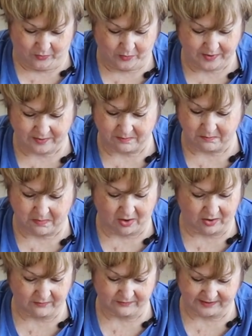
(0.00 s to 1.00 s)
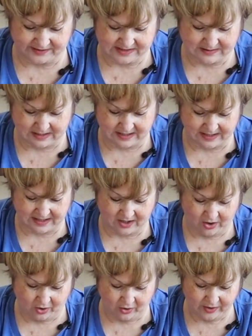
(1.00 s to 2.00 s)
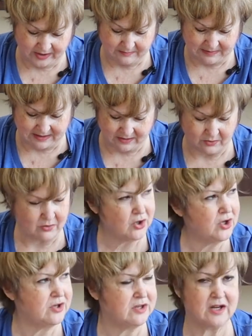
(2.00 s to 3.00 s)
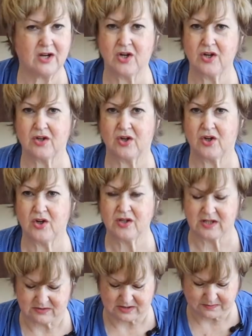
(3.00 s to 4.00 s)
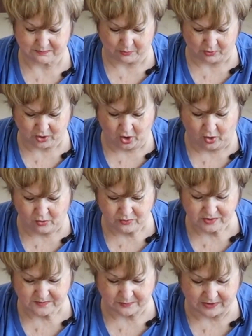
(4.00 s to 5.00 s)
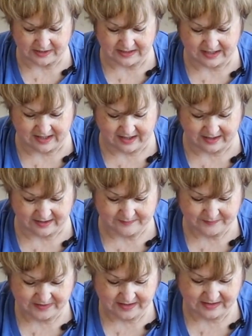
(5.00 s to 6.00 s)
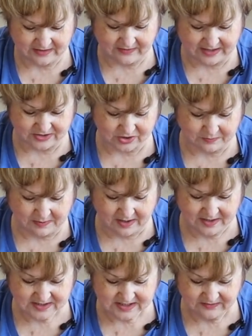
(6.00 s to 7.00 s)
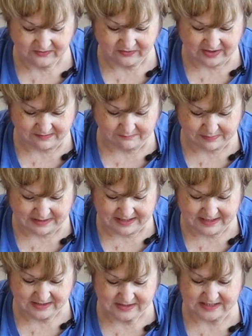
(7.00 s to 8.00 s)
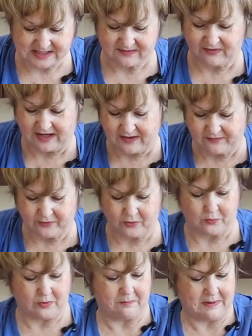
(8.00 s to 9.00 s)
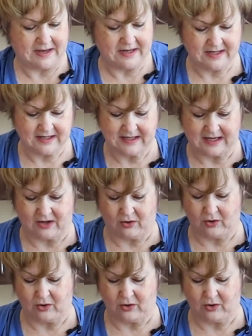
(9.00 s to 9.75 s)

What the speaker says: What a marvelous hearty meal. Good cold spring night. You've got your pasta, you've got beans, it's flavored with bacon and